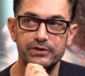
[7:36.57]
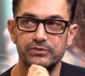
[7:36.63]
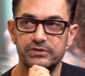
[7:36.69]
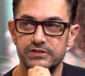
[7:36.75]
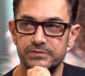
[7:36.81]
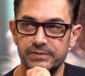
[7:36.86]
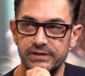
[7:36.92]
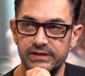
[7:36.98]
to
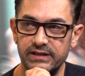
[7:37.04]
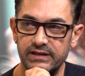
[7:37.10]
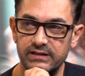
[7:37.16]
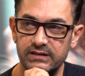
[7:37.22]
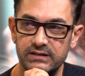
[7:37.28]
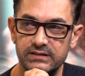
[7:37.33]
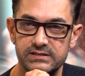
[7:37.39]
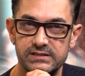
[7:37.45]
this
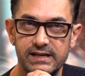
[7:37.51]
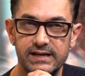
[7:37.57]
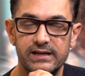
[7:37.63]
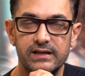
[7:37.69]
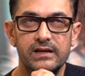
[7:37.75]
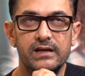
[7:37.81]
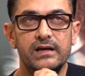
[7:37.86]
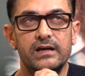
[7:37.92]
material is
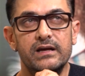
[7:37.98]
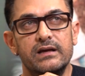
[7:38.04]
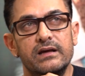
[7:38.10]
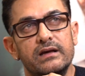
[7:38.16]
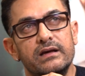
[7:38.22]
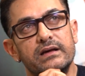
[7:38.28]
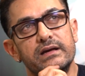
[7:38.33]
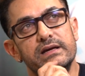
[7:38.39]
that
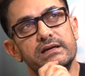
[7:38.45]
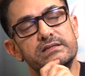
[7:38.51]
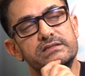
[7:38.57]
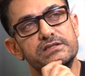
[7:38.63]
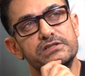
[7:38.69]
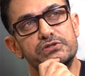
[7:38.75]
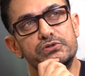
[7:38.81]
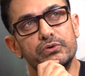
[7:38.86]

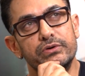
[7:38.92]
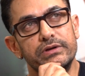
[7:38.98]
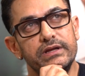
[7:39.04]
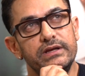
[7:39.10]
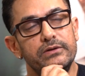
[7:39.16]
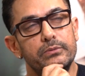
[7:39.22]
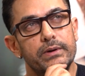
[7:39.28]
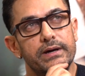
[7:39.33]
it's a
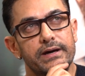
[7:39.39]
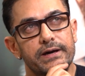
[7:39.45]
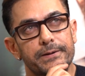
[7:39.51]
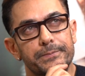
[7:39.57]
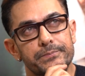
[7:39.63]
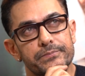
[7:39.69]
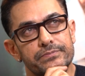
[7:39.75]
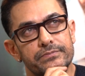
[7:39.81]
story where